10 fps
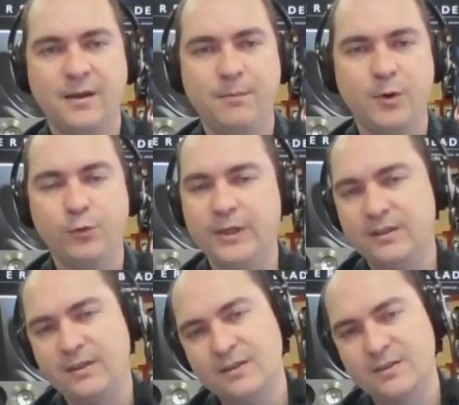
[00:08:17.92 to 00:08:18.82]
But we
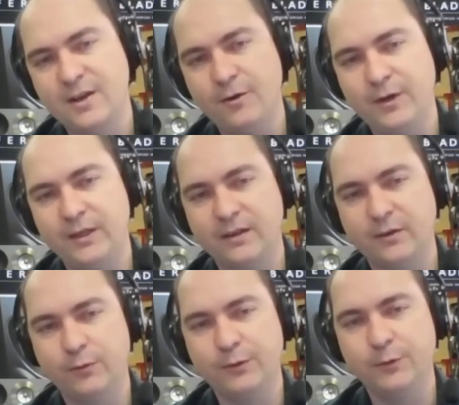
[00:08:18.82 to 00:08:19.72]
did this knowing that
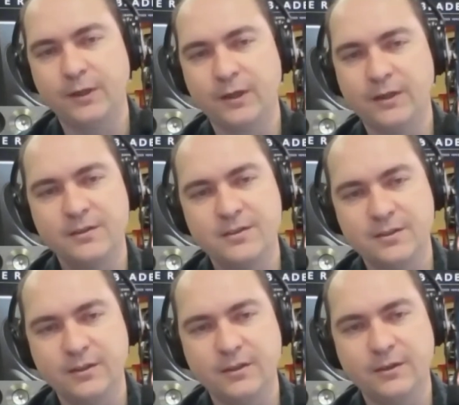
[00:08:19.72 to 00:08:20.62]
we were going
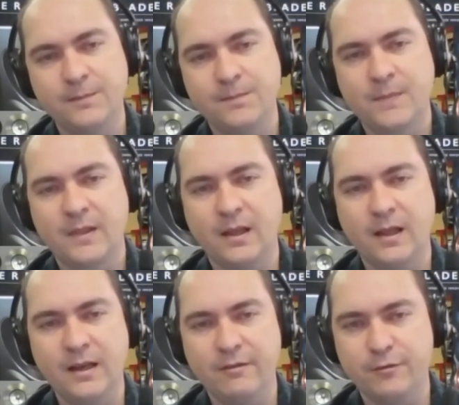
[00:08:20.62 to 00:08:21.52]
to
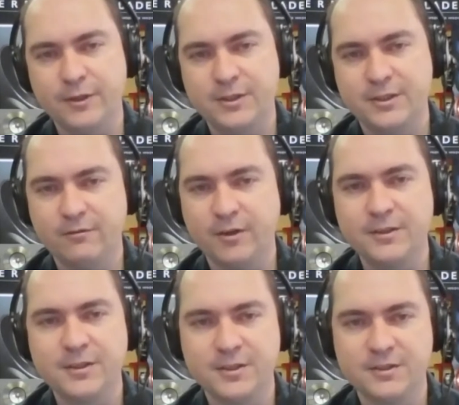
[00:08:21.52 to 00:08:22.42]
leverage the
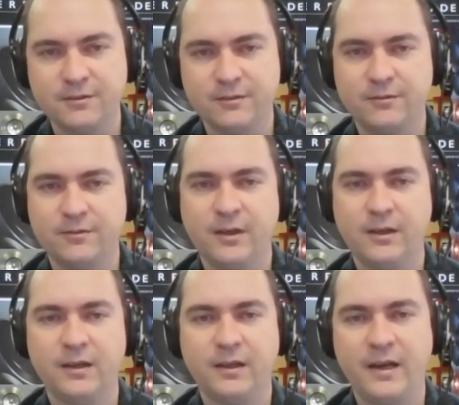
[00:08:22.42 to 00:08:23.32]
advantages of
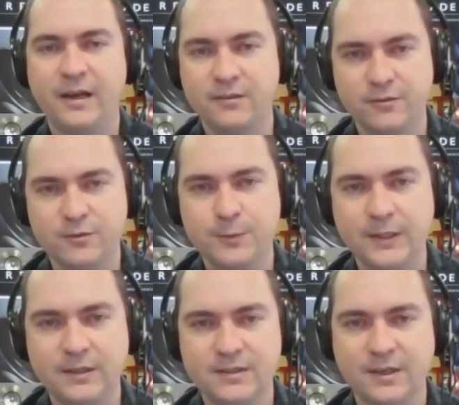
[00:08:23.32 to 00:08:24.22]
an active
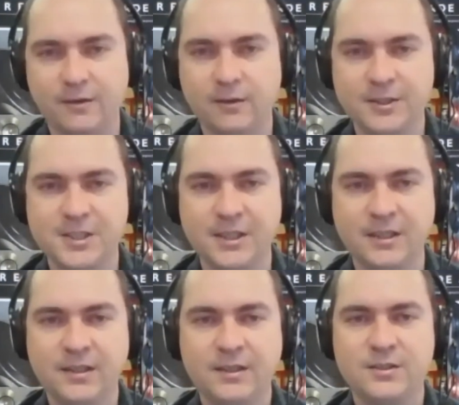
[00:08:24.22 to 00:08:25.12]
speaker technology
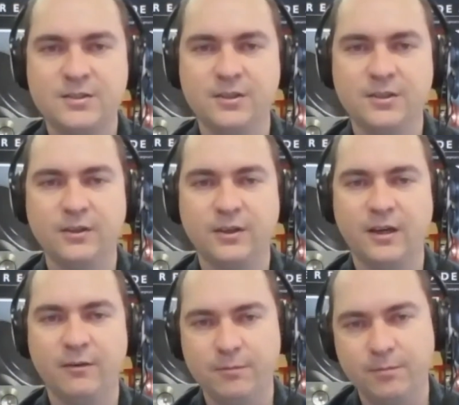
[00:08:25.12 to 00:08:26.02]
to kind
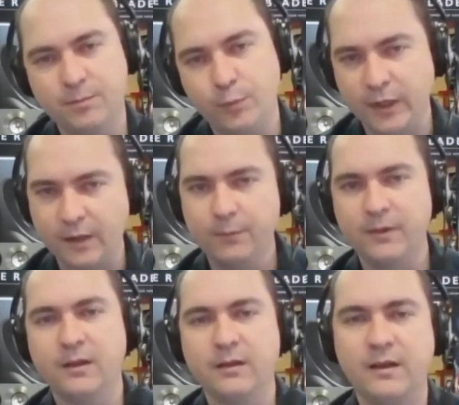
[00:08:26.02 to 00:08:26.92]
of bring up
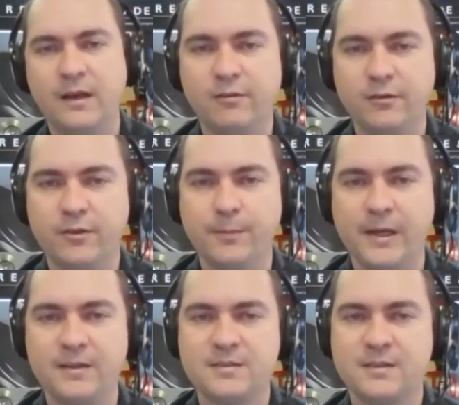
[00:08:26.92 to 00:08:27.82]
the level of the
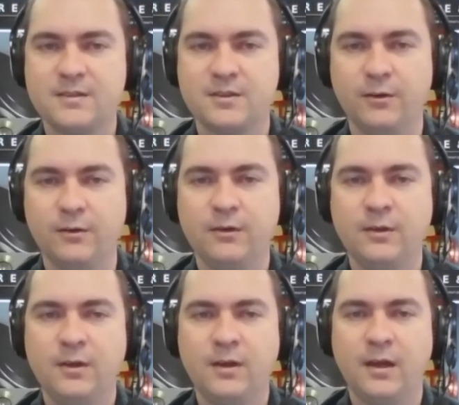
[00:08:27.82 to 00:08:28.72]
bass. So,
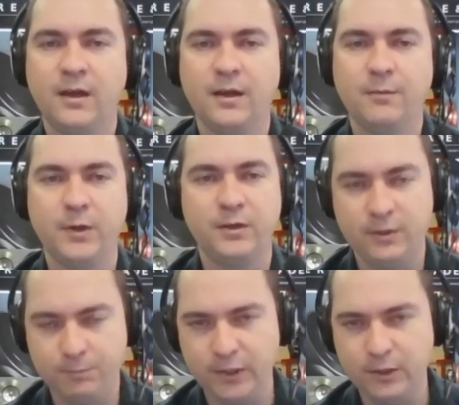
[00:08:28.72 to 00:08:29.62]
but
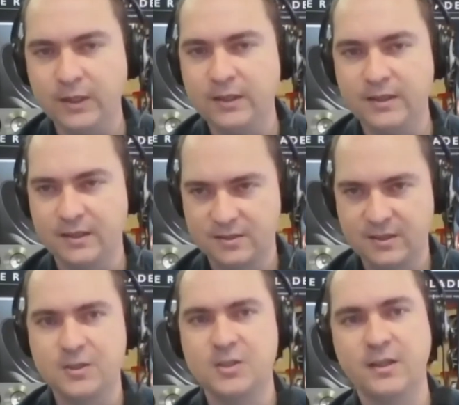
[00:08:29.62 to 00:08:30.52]
you need the
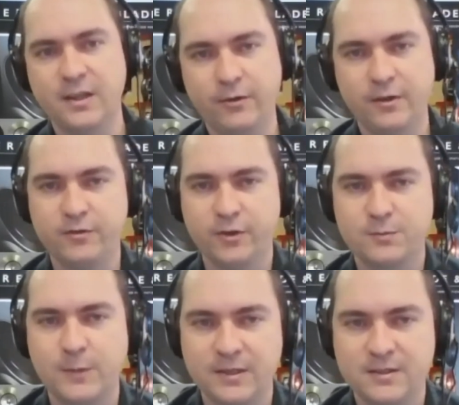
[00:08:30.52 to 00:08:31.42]
extension there in the first
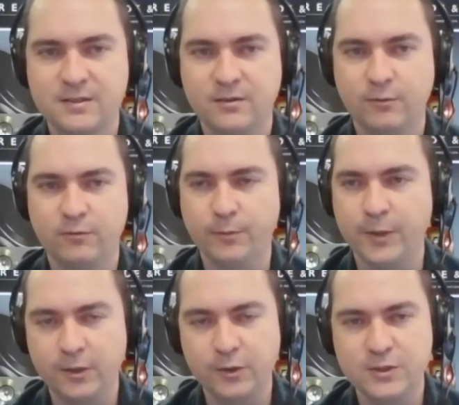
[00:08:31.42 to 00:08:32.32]
place from the
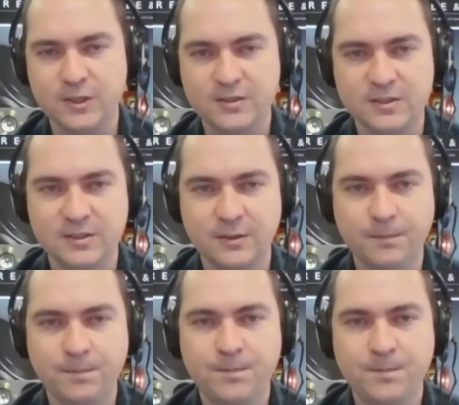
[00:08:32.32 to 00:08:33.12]
acoustic system.